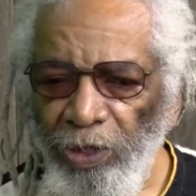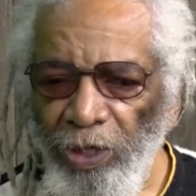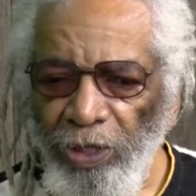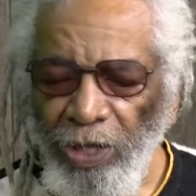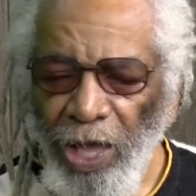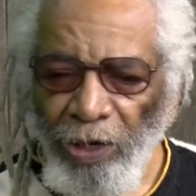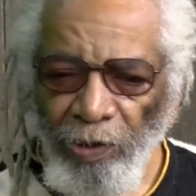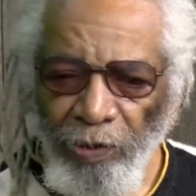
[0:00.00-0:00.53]
And
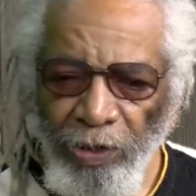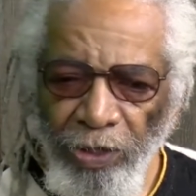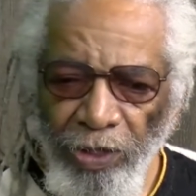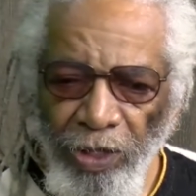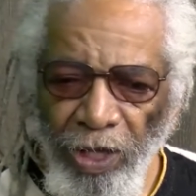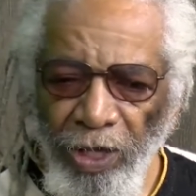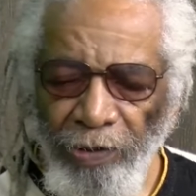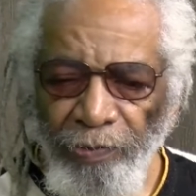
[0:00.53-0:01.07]
not only
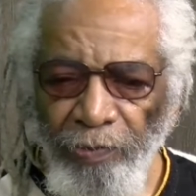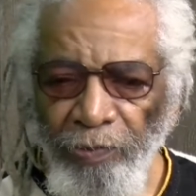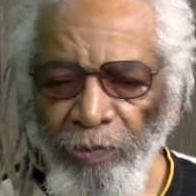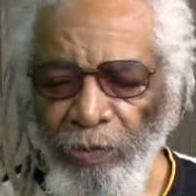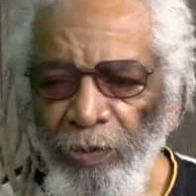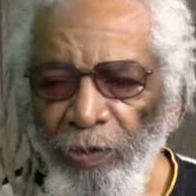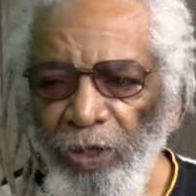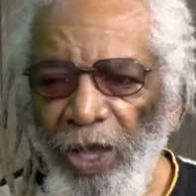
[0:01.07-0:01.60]
that,
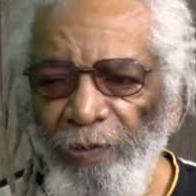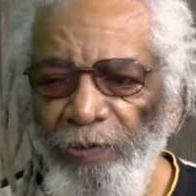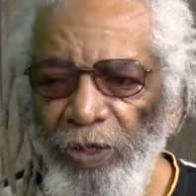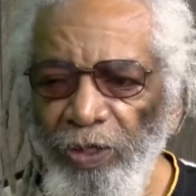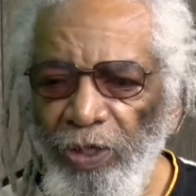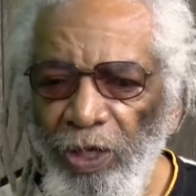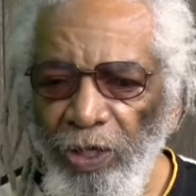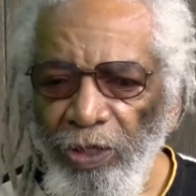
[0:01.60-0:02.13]
I've
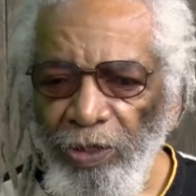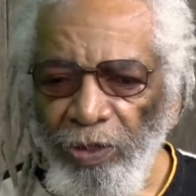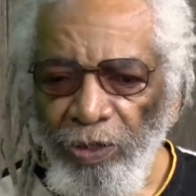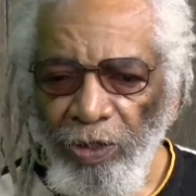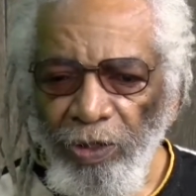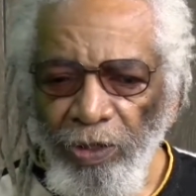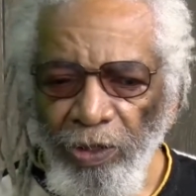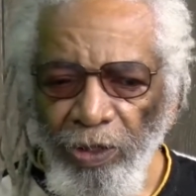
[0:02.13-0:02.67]
engaged
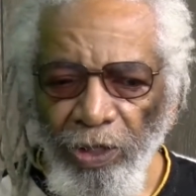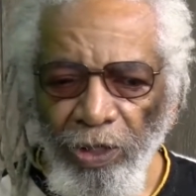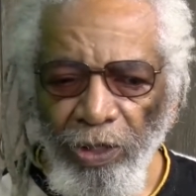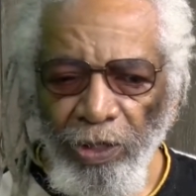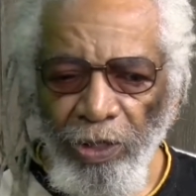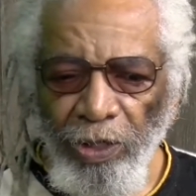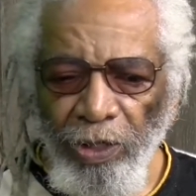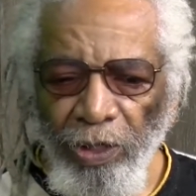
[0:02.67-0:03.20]

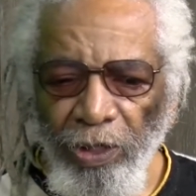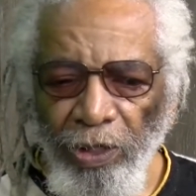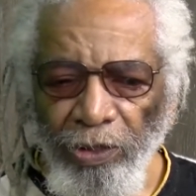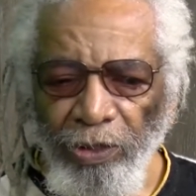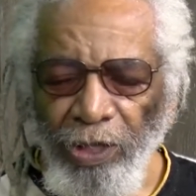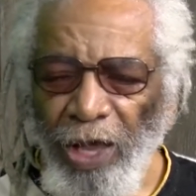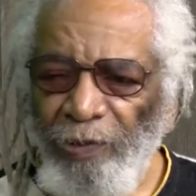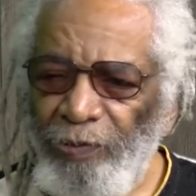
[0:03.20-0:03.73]
the
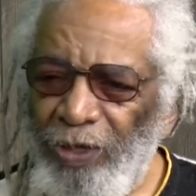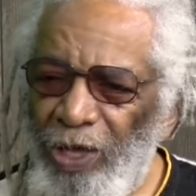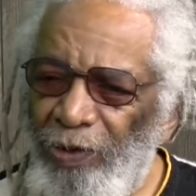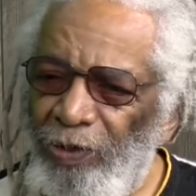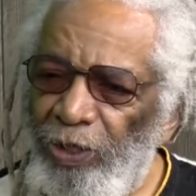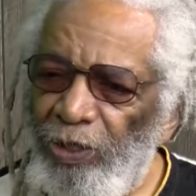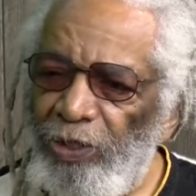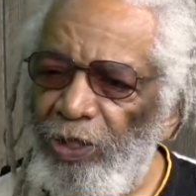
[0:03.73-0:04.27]
South
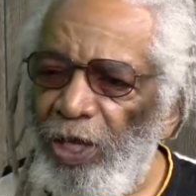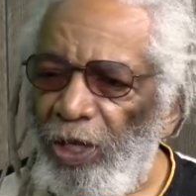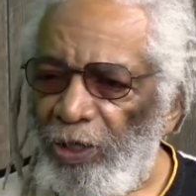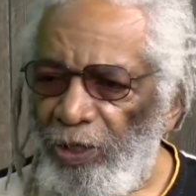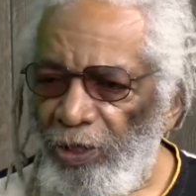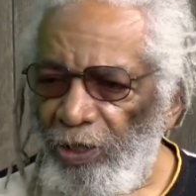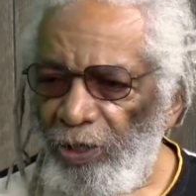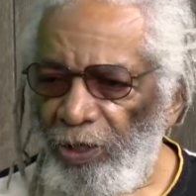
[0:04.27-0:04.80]
County
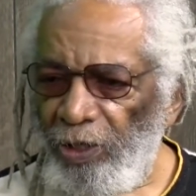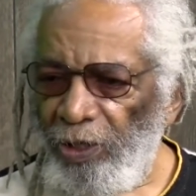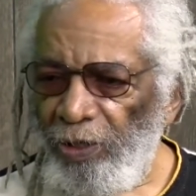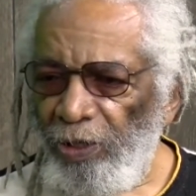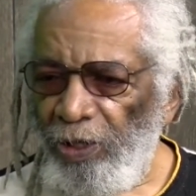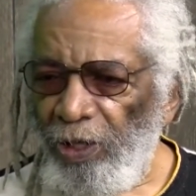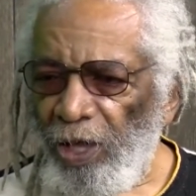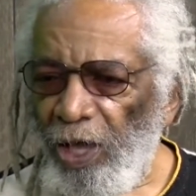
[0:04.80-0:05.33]
Tech.
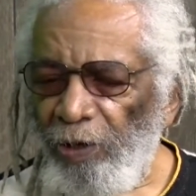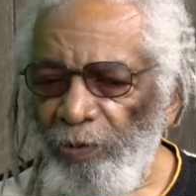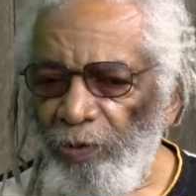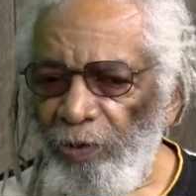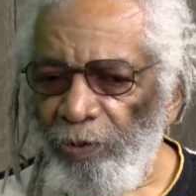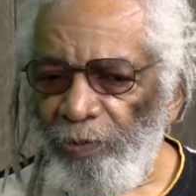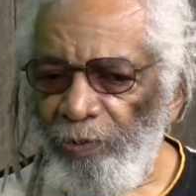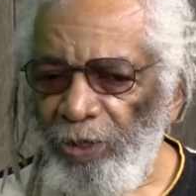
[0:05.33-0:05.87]
I
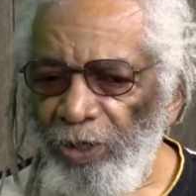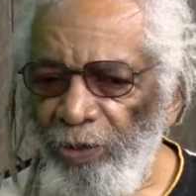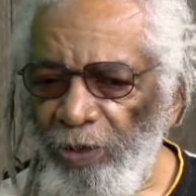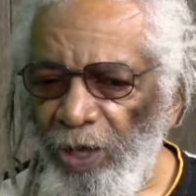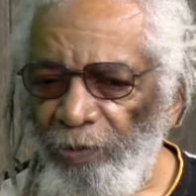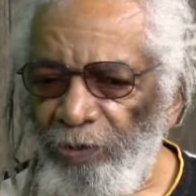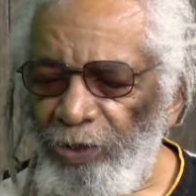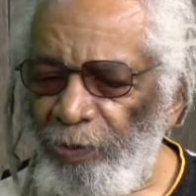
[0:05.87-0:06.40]

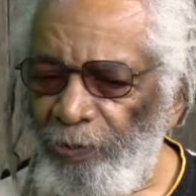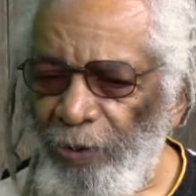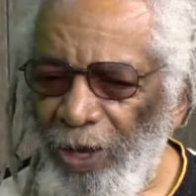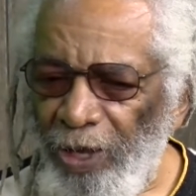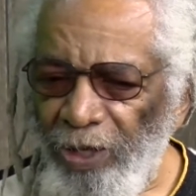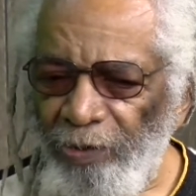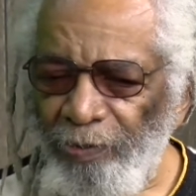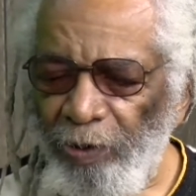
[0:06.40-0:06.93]
was
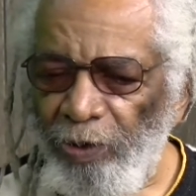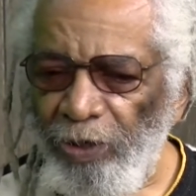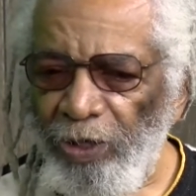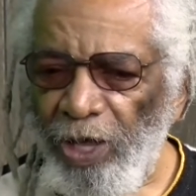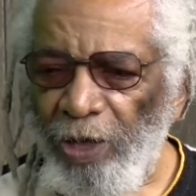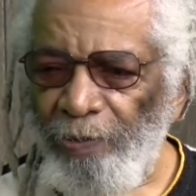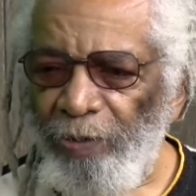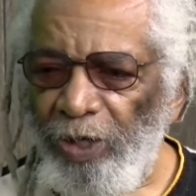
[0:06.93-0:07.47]
surprised, Bernie,
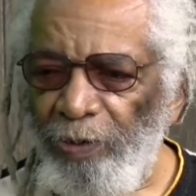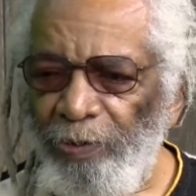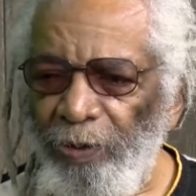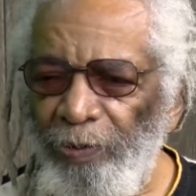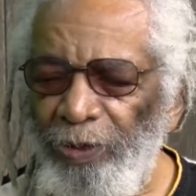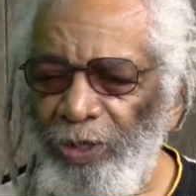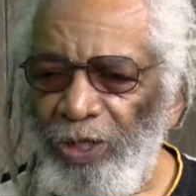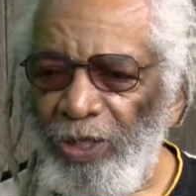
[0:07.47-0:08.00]
how many
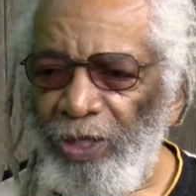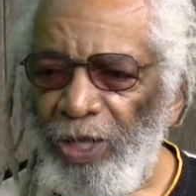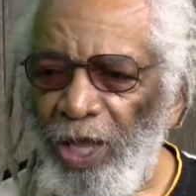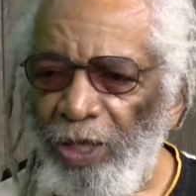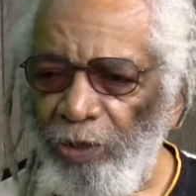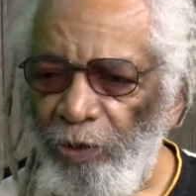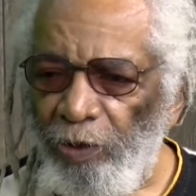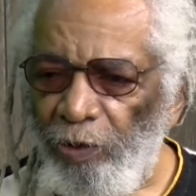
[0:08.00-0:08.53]
people did
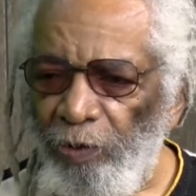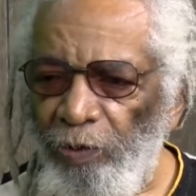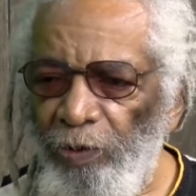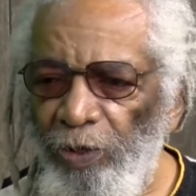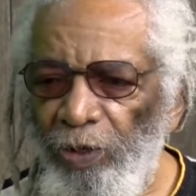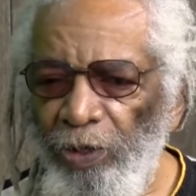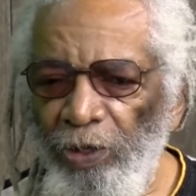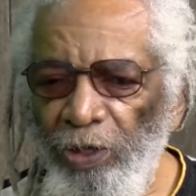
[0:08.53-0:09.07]
not know
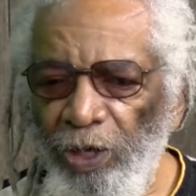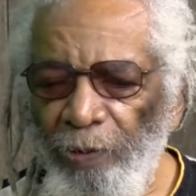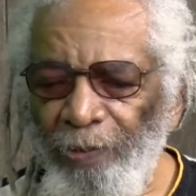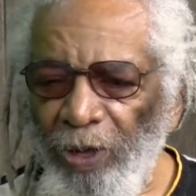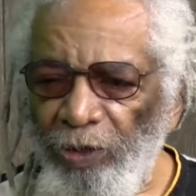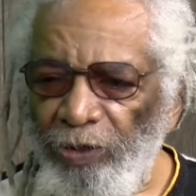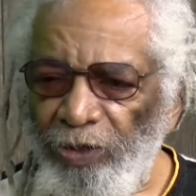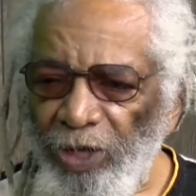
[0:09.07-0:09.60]

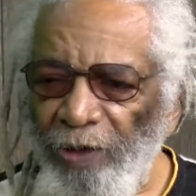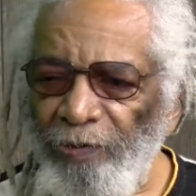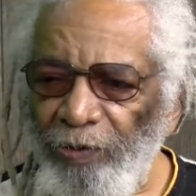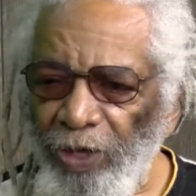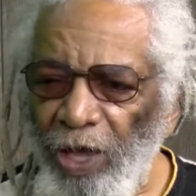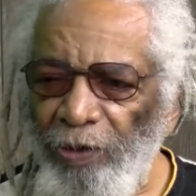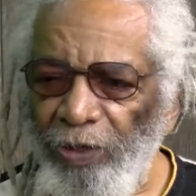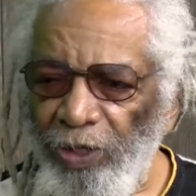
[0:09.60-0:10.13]
about South
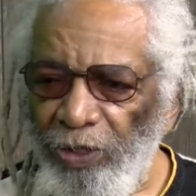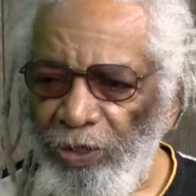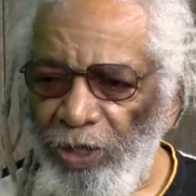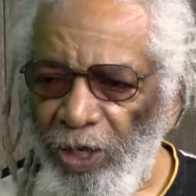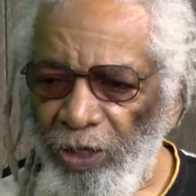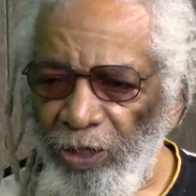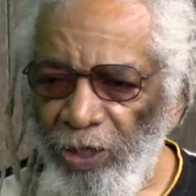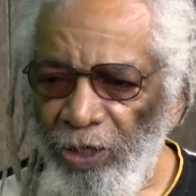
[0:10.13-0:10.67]
County
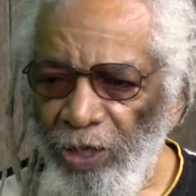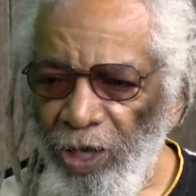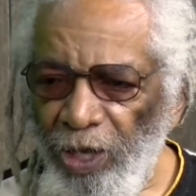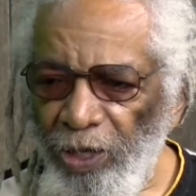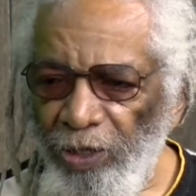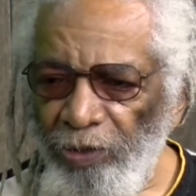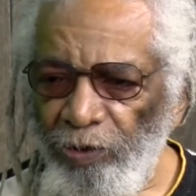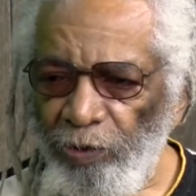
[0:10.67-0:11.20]
Tech
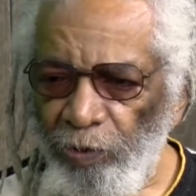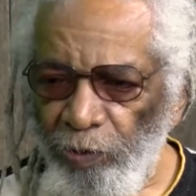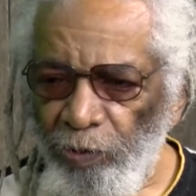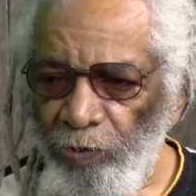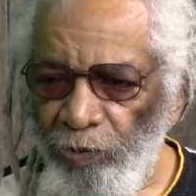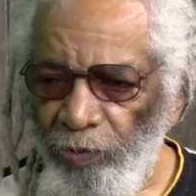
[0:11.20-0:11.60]
School.